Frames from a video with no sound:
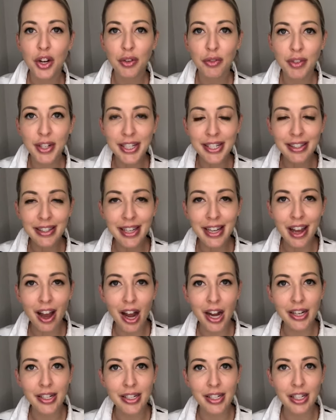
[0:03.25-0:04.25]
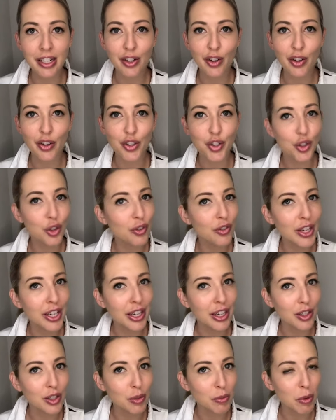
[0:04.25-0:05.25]
recently I did a short
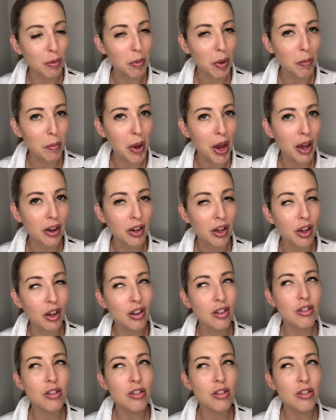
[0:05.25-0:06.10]
vacation with my partner,